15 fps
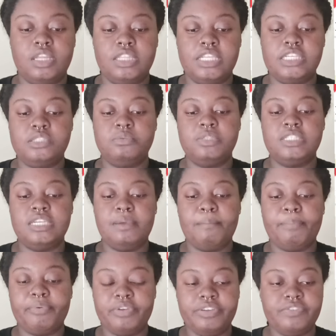This was it
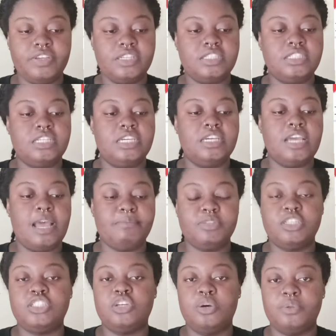previously. I'm
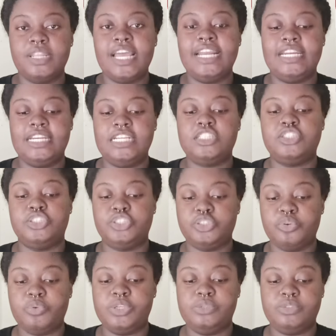just outlining it to
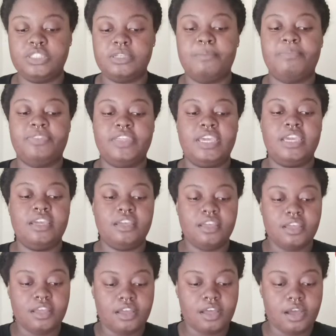show you something.
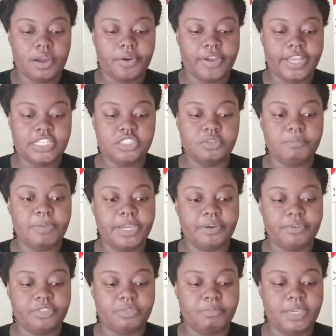All right, so bear
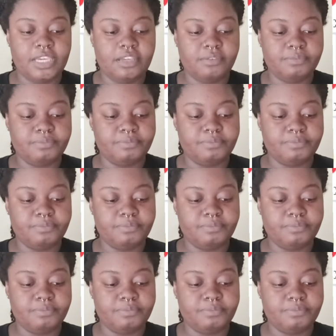with me.